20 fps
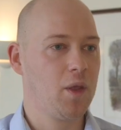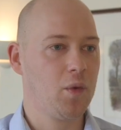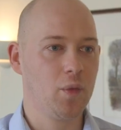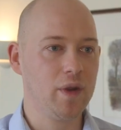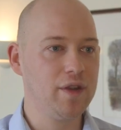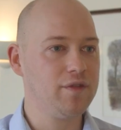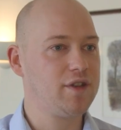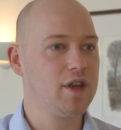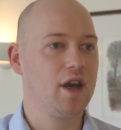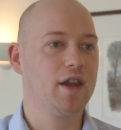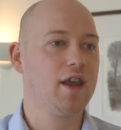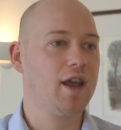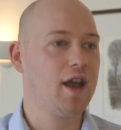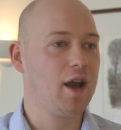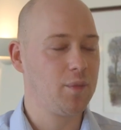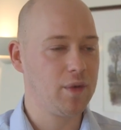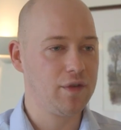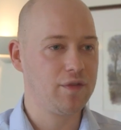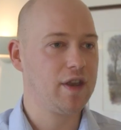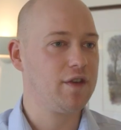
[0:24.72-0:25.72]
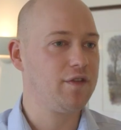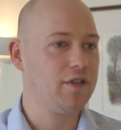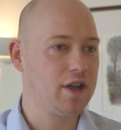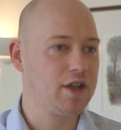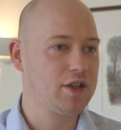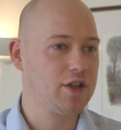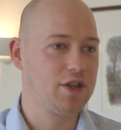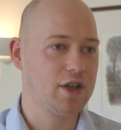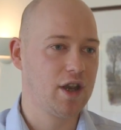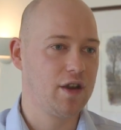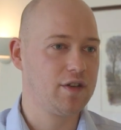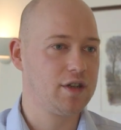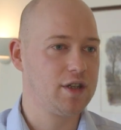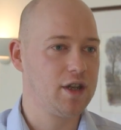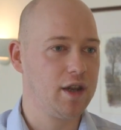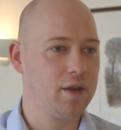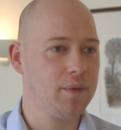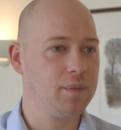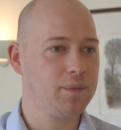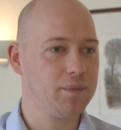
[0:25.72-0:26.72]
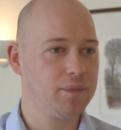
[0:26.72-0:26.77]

we've done it and we've given it to charity.